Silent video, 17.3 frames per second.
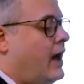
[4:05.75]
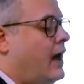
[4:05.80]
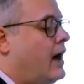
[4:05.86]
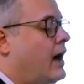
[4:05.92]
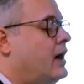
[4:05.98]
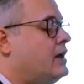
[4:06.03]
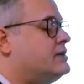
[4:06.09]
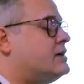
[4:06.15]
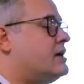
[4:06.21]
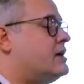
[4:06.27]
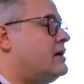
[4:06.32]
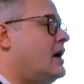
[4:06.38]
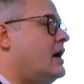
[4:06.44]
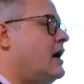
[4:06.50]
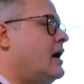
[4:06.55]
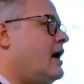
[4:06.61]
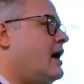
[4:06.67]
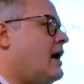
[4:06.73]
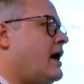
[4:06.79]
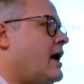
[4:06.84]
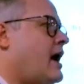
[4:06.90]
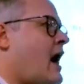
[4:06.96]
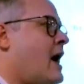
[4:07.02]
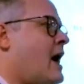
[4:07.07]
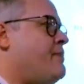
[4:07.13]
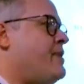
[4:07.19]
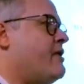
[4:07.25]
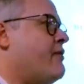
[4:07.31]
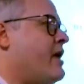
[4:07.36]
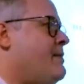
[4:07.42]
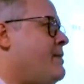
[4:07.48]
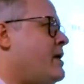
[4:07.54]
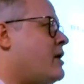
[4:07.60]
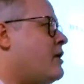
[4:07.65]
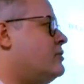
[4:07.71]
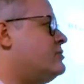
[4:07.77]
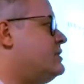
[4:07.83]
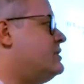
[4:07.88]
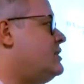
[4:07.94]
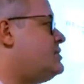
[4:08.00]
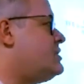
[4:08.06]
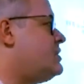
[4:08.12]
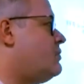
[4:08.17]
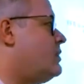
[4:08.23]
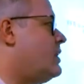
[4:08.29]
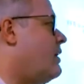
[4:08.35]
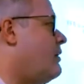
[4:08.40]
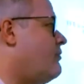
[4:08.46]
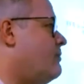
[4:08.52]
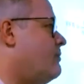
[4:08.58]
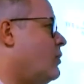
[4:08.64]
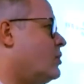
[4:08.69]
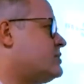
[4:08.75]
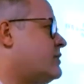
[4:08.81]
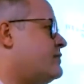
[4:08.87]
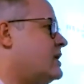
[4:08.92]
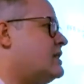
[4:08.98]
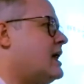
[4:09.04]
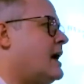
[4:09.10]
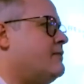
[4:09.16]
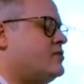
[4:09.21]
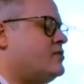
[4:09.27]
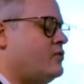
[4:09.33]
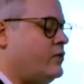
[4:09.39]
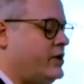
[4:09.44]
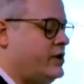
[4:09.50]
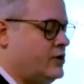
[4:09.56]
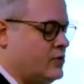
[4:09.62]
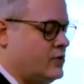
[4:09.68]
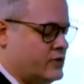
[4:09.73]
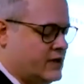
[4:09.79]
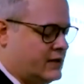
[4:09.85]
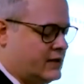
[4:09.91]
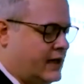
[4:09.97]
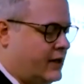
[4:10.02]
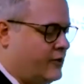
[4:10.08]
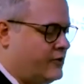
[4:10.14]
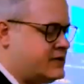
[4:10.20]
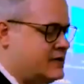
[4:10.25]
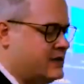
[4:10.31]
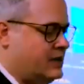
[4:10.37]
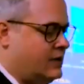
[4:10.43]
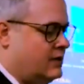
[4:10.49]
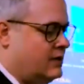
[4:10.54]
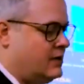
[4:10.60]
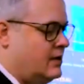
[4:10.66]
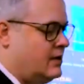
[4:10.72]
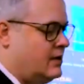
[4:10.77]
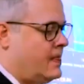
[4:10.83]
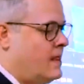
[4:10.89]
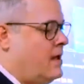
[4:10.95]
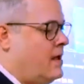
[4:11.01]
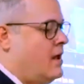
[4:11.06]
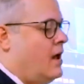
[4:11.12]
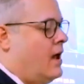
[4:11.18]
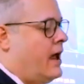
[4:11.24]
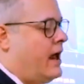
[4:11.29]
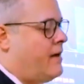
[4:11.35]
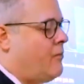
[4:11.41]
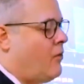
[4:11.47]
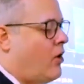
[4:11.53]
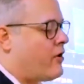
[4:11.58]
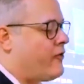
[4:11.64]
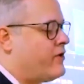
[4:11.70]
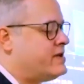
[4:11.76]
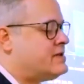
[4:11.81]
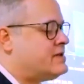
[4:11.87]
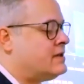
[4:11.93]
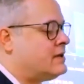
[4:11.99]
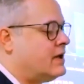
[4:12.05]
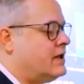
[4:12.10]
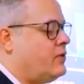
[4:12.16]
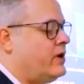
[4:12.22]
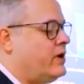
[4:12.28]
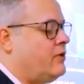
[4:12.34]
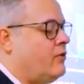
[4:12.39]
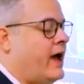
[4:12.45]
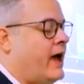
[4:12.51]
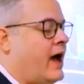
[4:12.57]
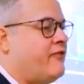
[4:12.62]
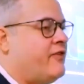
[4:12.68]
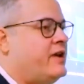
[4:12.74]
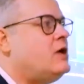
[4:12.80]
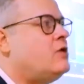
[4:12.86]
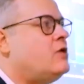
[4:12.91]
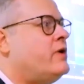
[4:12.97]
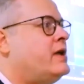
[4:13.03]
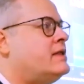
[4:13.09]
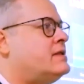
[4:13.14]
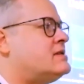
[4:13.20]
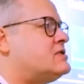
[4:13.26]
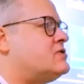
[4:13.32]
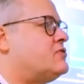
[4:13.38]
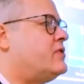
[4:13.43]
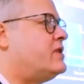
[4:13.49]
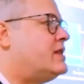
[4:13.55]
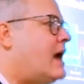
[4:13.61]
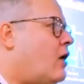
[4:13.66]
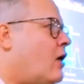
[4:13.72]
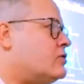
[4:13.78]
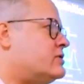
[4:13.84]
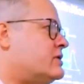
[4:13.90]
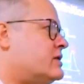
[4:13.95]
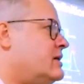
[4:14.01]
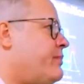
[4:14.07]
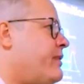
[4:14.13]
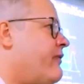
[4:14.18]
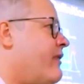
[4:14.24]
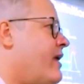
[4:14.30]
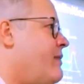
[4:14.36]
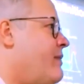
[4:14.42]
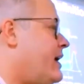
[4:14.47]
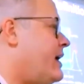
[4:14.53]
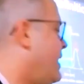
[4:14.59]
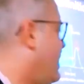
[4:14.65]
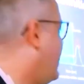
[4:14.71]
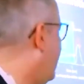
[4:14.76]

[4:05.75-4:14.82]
Under hyperemic condition, most of the time we use adenosine. And more recently, we have new indices without hyperemic